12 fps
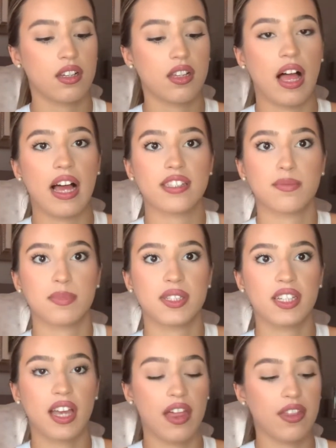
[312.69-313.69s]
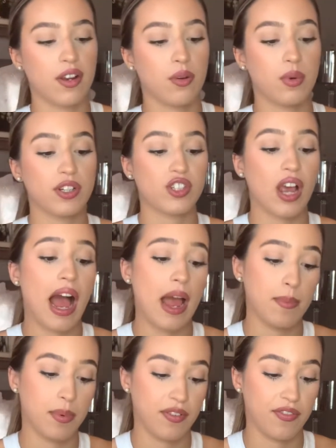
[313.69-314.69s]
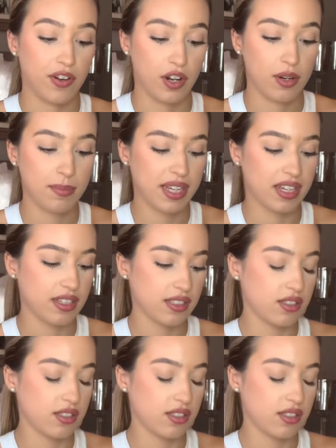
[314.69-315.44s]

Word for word: clasp together, which I prefer because